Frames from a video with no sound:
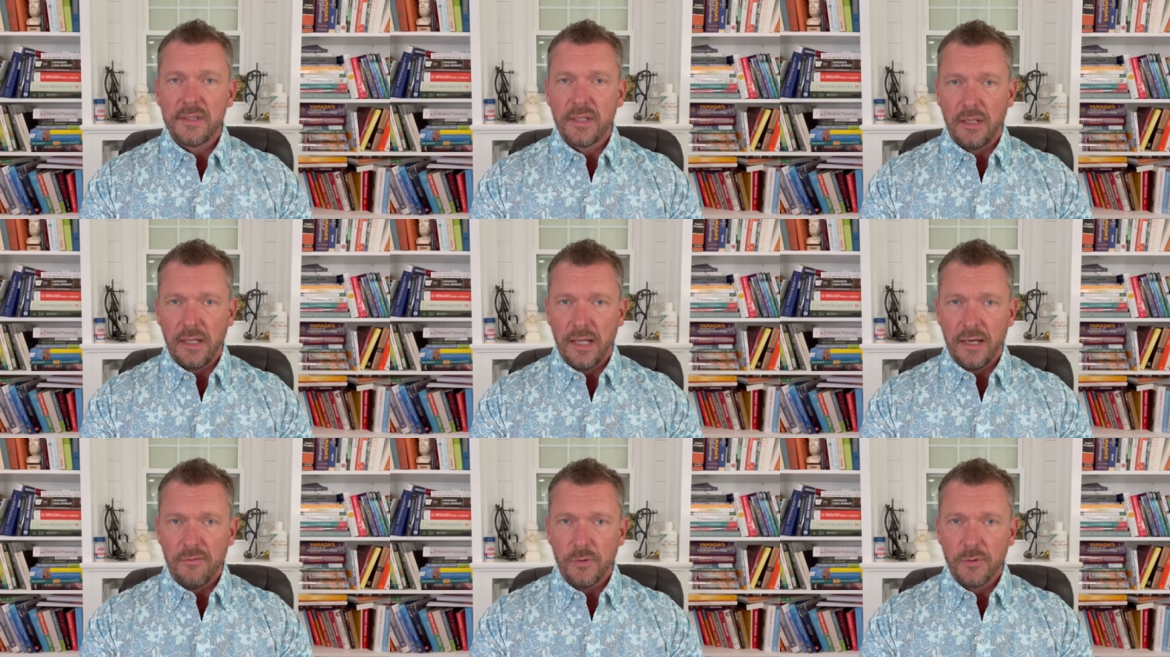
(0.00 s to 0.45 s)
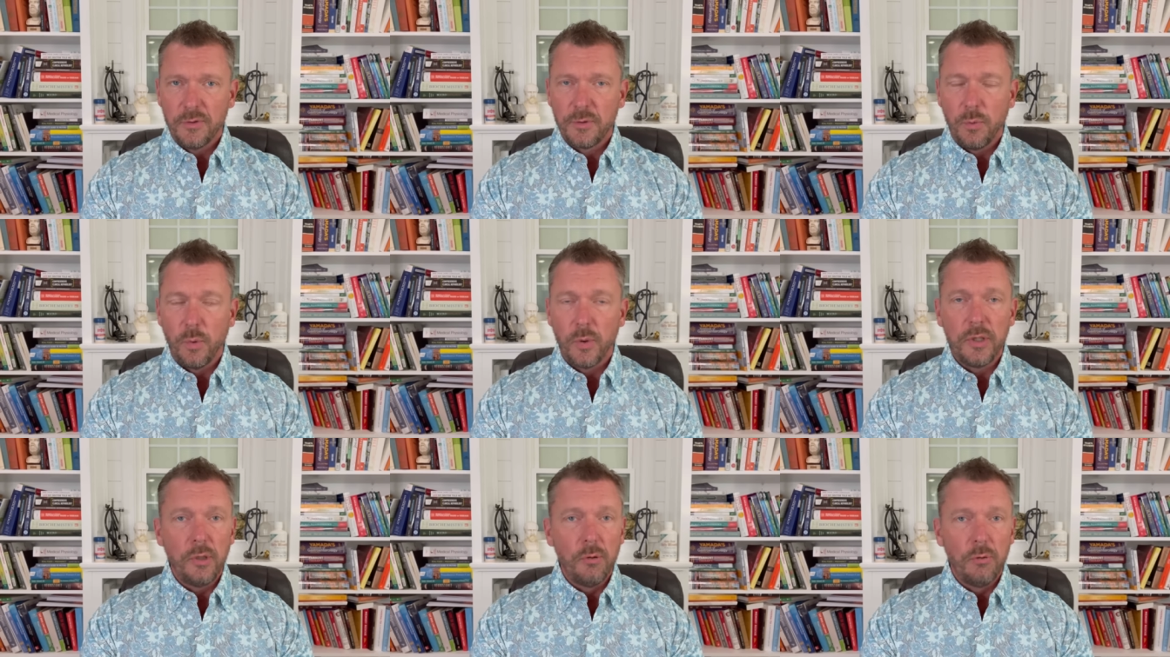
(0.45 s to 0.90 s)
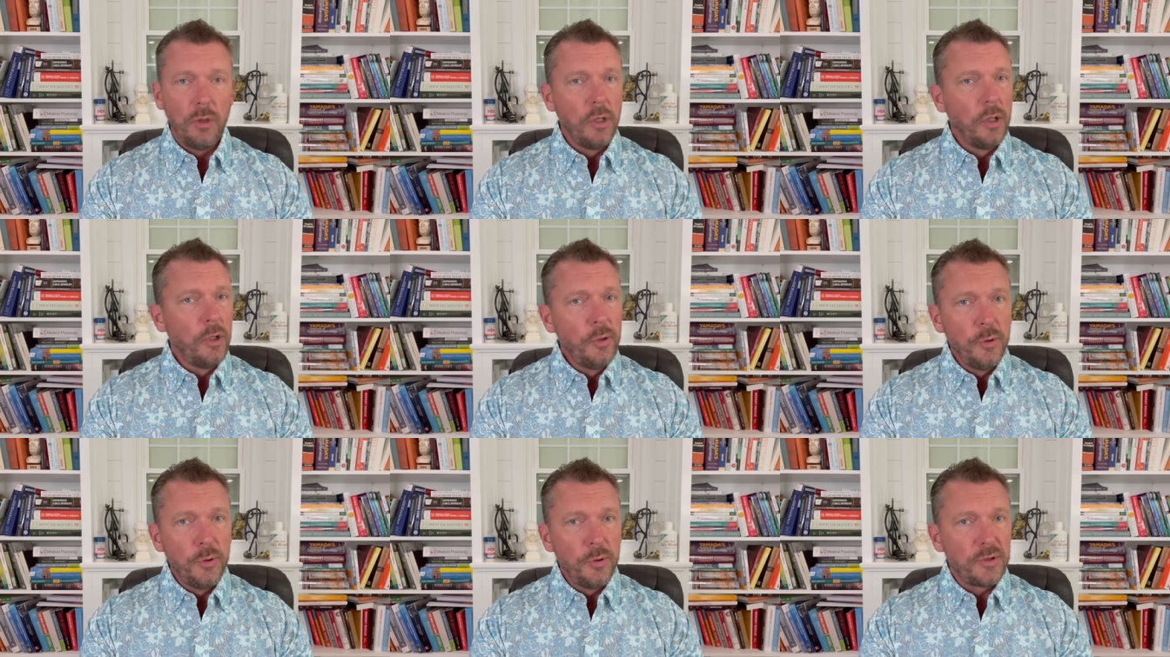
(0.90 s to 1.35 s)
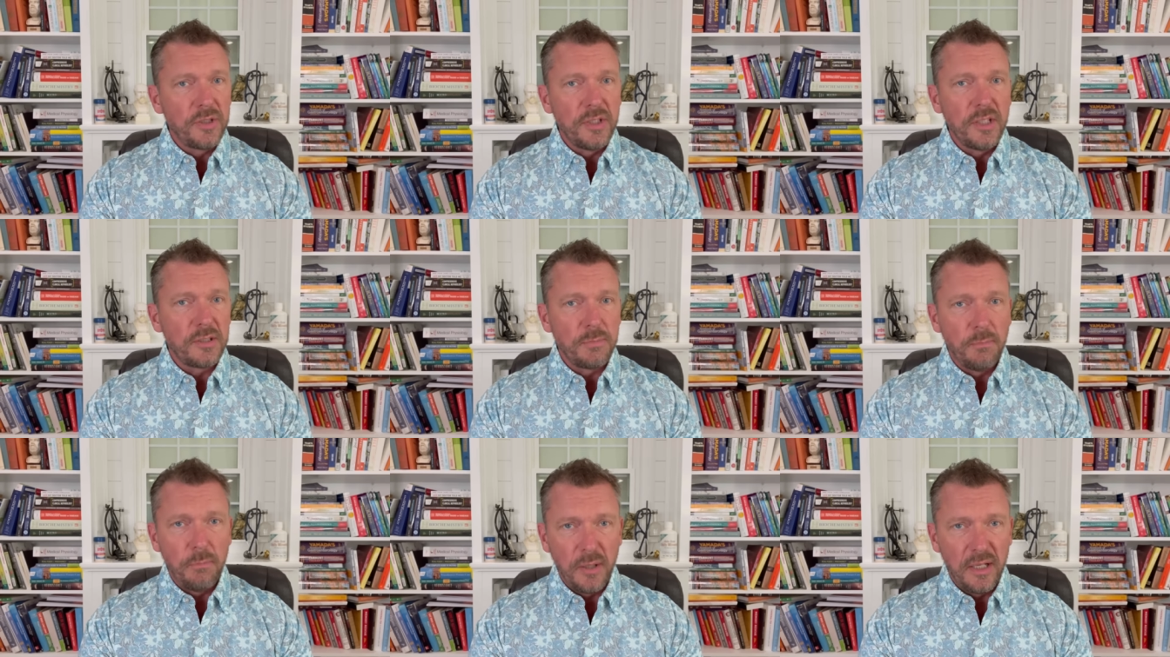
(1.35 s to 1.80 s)
to levels where you lose
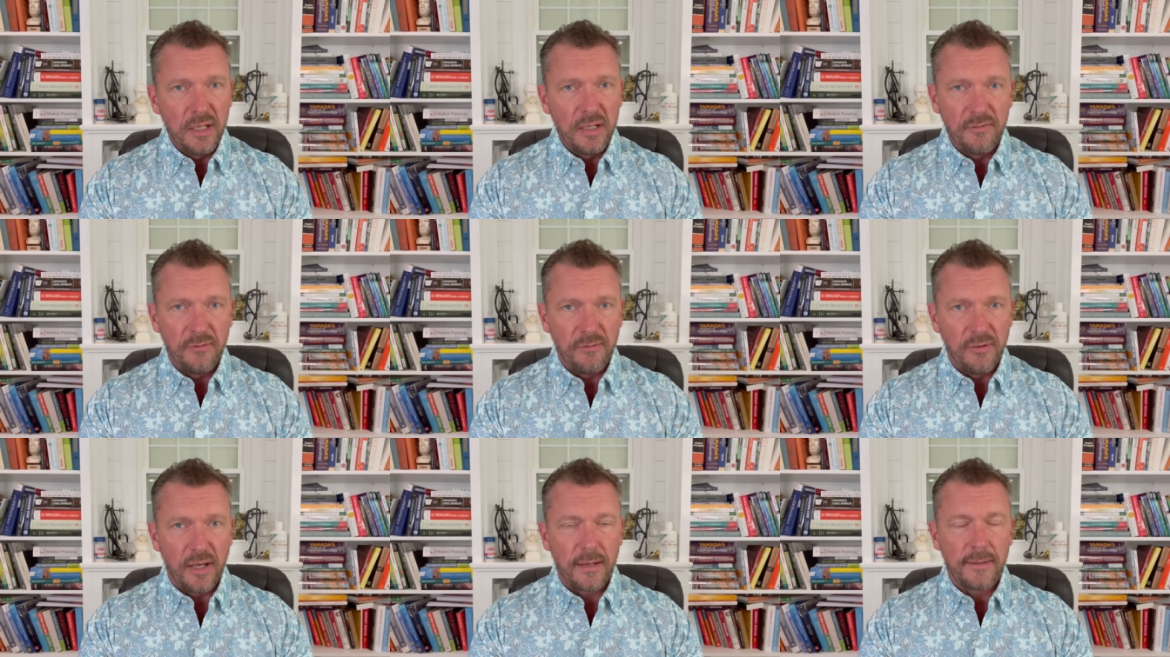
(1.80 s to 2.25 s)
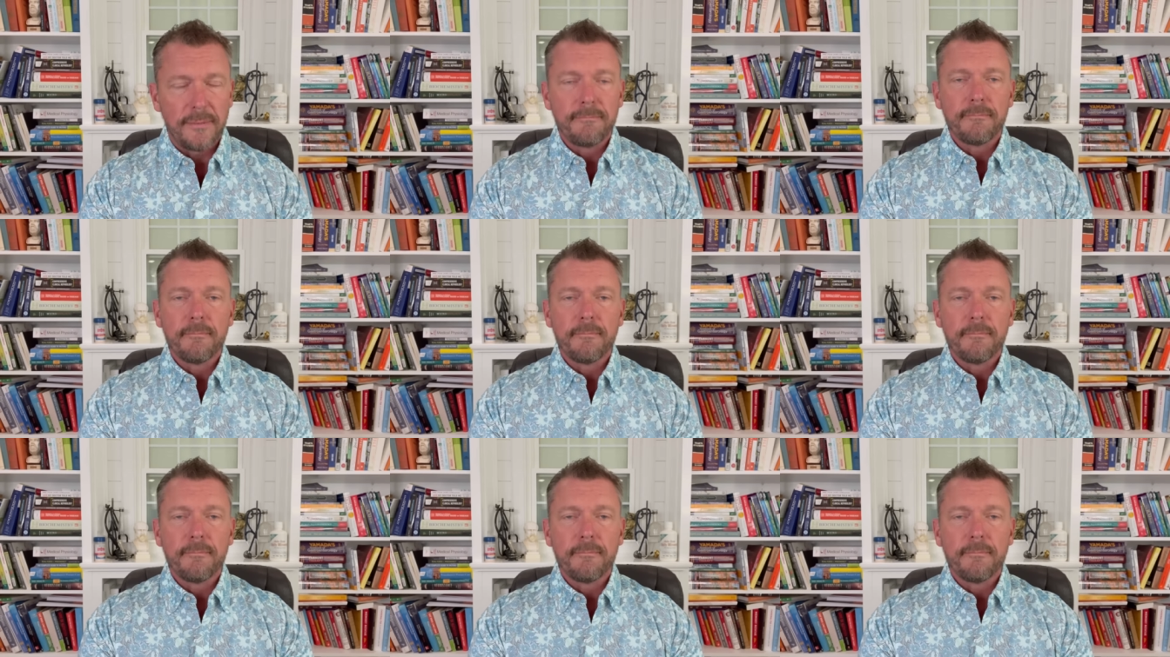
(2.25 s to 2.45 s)
this benefit.